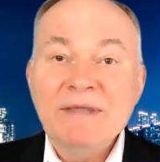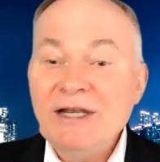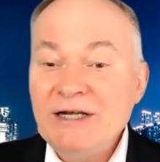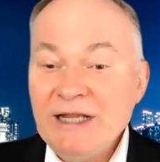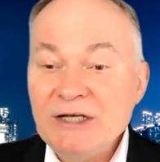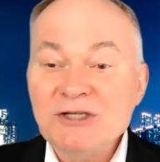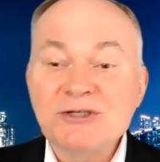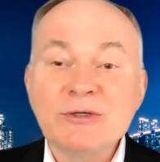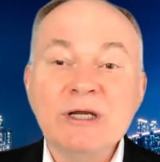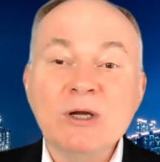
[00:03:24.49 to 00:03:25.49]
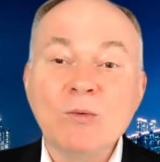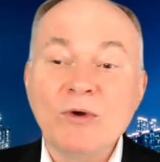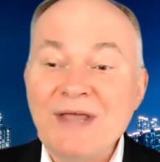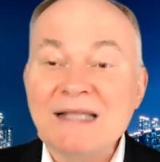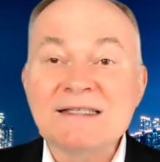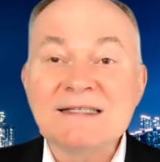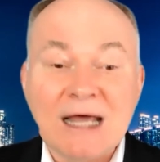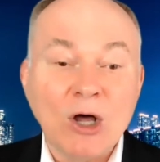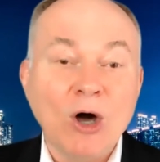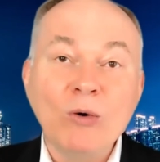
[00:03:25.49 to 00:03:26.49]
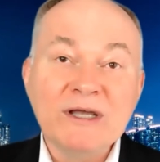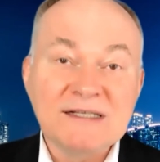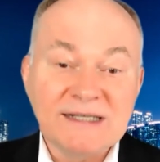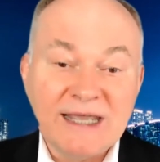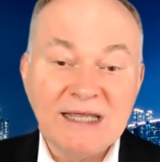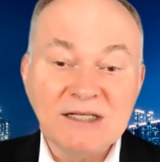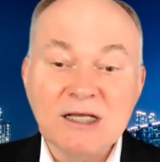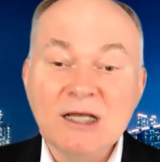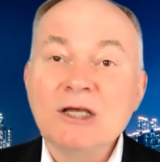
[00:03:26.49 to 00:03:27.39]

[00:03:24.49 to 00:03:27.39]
In an industry where that's not always the case,